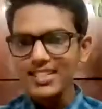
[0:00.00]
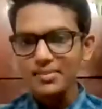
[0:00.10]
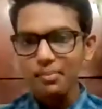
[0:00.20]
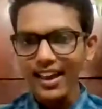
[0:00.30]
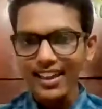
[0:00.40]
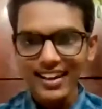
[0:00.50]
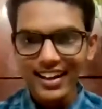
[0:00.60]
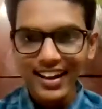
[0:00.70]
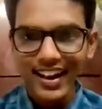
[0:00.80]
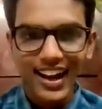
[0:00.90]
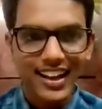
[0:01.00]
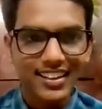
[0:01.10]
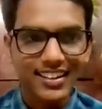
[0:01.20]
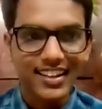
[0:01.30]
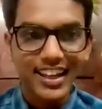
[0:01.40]
inspiring. And
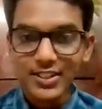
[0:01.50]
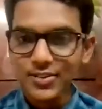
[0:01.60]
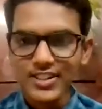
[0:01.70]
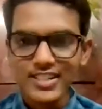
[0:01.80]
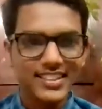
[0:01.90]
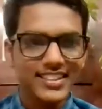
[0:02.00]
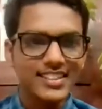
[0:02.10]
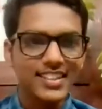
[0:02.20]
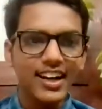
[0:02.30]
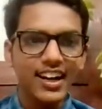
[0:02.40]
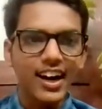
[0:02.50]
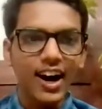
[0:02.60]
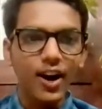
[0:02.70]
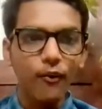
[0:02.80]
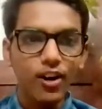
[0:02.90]
the next question is,
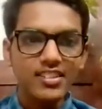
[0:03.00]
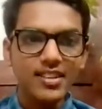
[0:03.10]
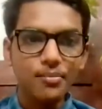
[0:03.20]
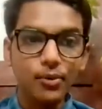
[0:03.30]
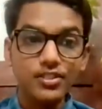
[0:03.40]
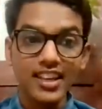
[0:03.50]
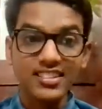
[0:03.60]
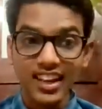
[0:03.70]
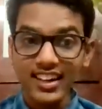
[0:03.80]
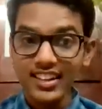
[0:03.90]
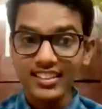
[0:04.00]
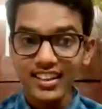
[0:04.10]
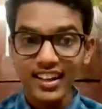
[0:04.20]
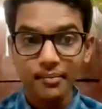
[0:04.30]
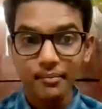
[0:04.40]
what is the most exciting
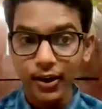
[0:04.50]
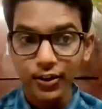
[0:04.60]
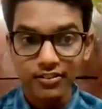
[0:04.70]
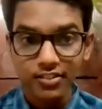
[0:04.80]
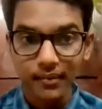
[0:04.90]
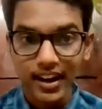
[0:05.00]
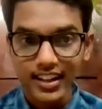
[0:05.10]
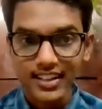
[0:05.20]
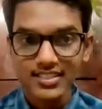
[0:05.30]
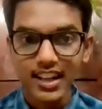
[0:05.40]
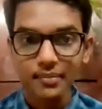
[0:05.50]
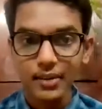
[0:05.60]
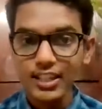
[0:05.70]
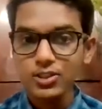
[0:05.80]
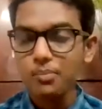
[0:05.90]
thing in bioinformatics that
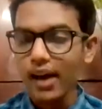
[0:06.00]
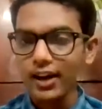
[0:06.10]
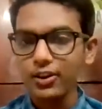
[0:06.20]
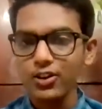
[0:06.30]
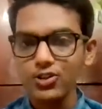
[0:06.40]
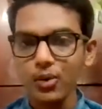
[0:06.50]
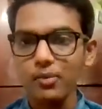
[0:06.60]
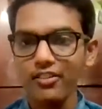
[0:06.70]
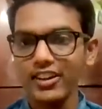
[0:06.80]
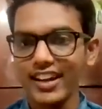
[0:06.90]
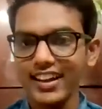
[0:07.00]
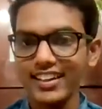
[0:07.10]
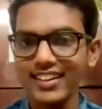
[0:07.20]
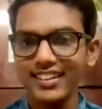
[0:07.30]
brings you back to your job every day?